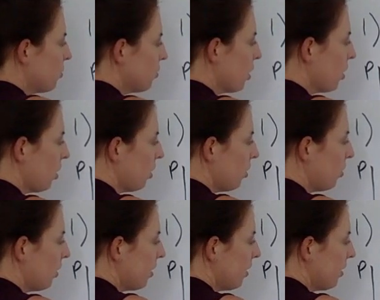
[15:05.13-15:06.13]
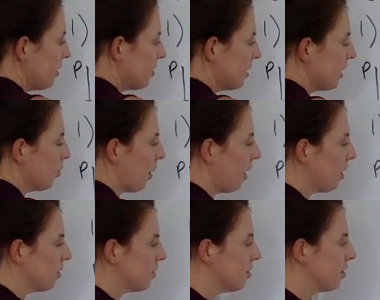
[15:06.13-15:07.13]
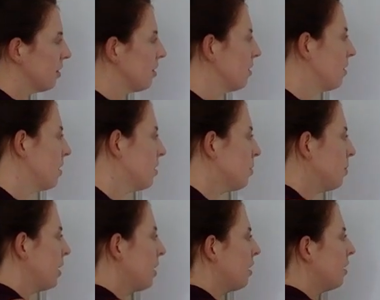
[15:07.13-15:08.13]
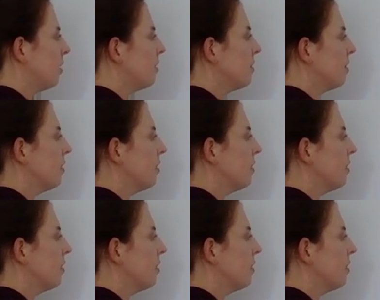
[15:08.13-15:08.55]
So let's think about the demand